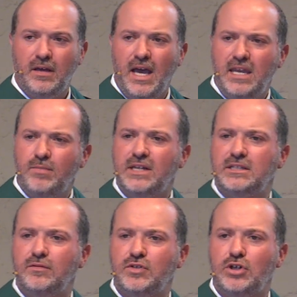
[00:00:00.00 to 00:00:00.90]
And he
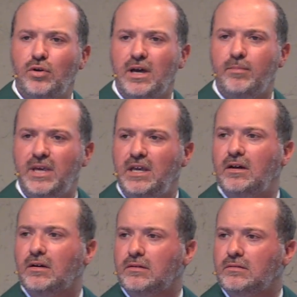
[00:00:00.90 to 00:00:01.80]
must have showed up
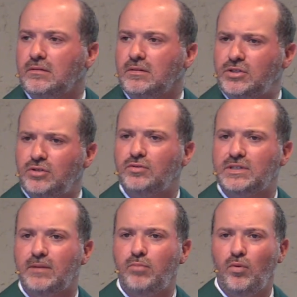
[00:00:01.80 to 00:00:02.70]
here, too,
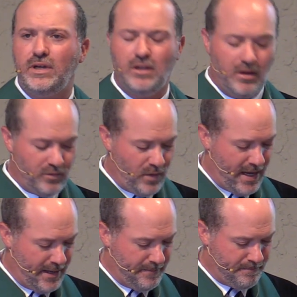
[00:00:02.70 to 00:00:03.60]
some point along the way.